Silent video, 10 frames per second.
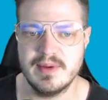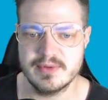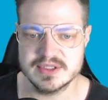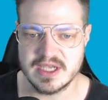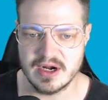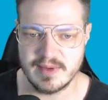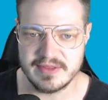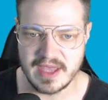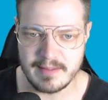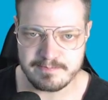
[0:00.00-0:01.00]
of people are scared
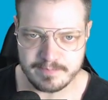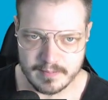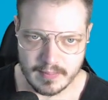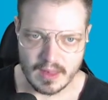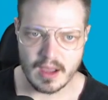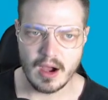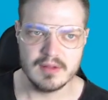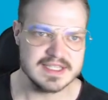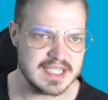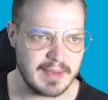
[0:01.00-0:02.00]
about that.
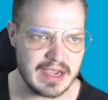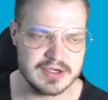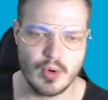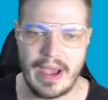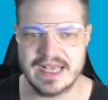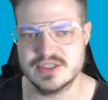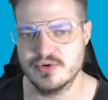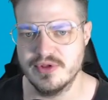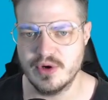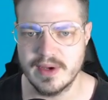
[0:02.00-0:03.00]
Let's get back onto
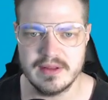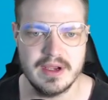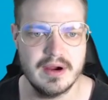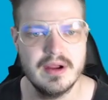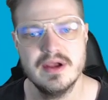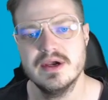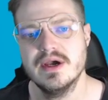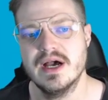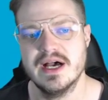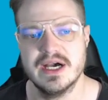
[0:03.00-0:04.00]
Waxel really quickly here.
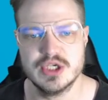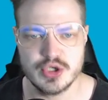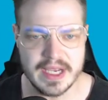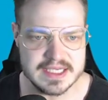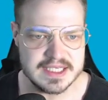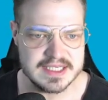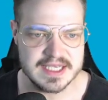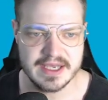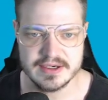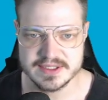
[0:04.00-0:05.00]
Trait
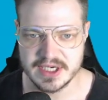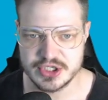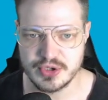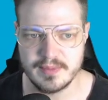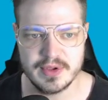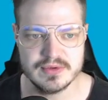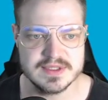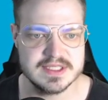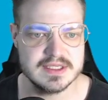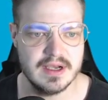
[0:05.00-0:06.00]
details,
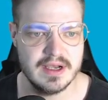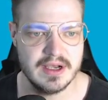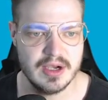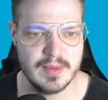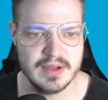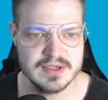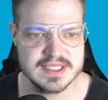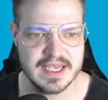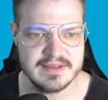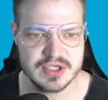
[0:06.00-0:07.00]
attributes. It
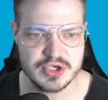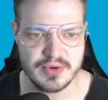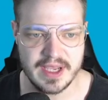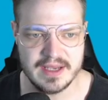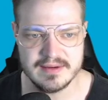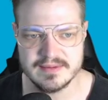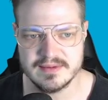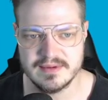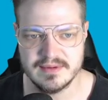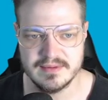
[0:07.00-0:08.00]
looks like the trait
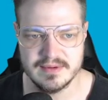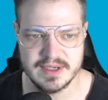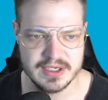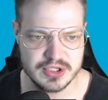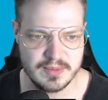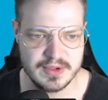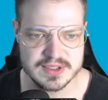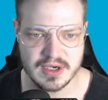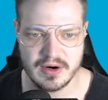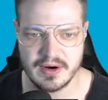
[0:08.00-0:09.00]

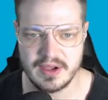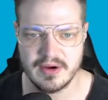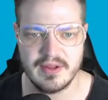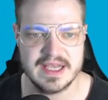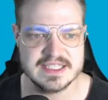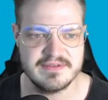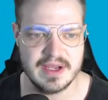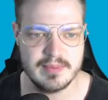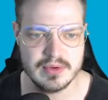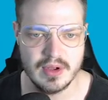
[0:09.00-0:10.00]
attributes are here
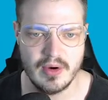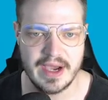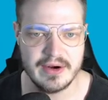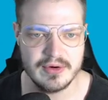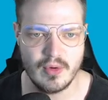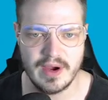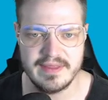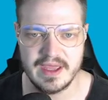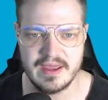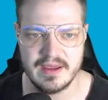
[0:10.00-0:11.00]
classified below. I don't know why
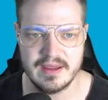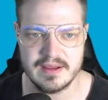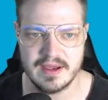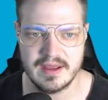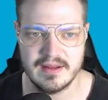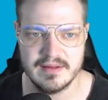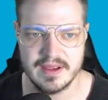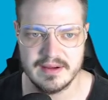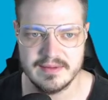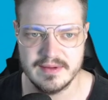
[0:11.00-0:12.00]
they kind of like